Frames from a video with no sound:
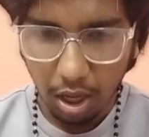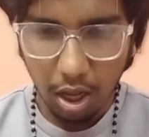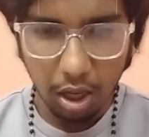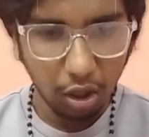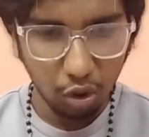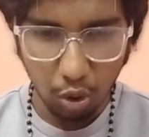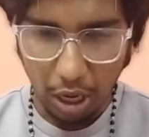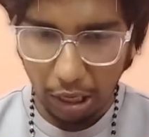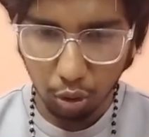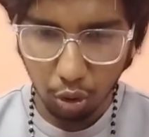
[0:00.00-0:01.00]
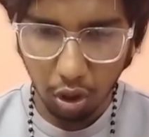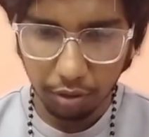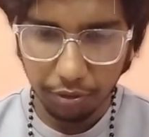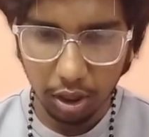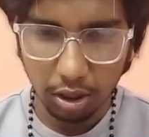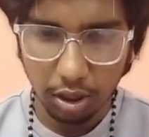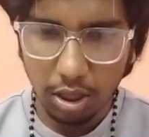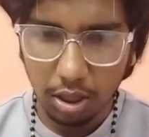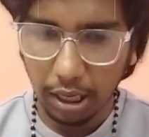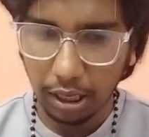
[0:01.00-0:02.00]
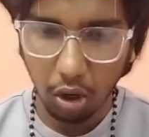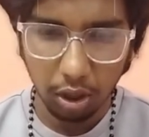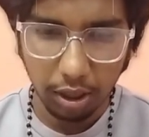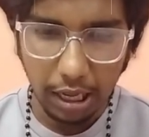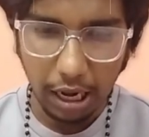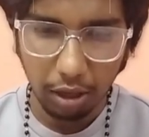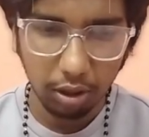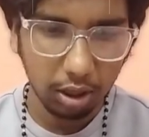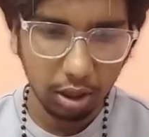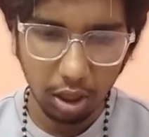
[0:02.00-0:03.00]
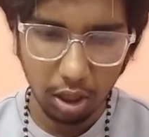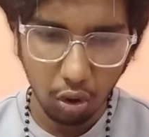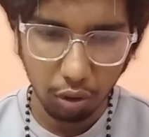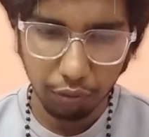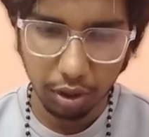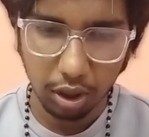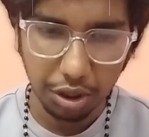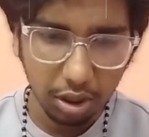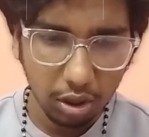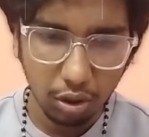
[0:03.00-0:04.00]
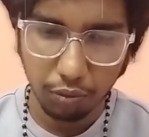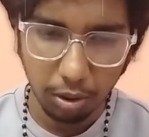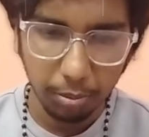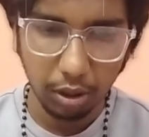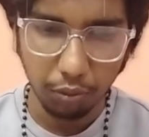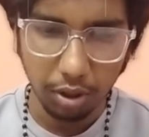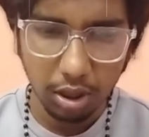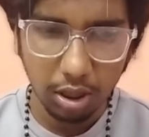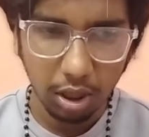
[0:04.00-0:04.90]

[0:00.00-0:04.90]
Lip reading: Now you have to configure this. Like already I have done configuration. So for me it works.